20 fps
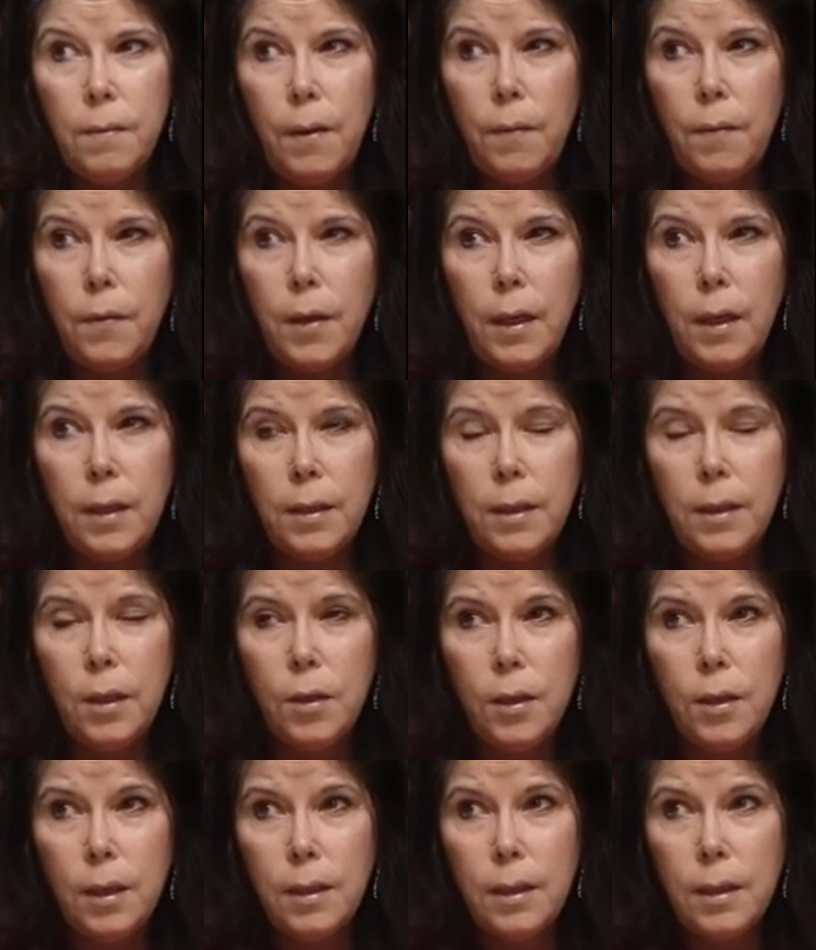if I forgot to
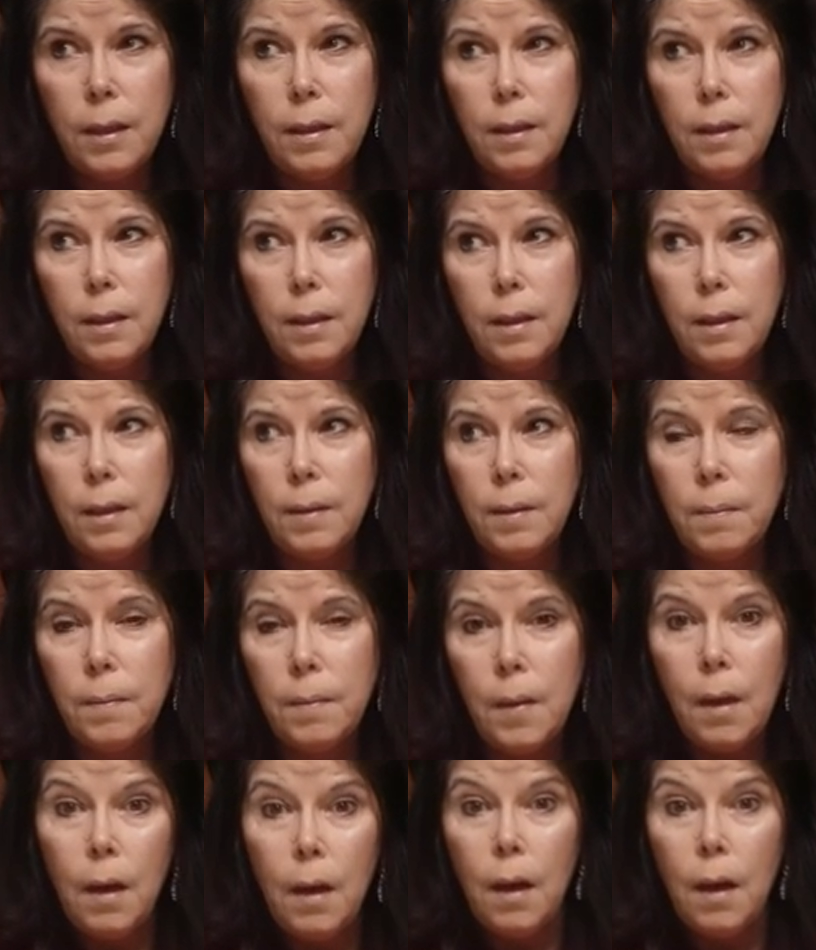tell you guys anything.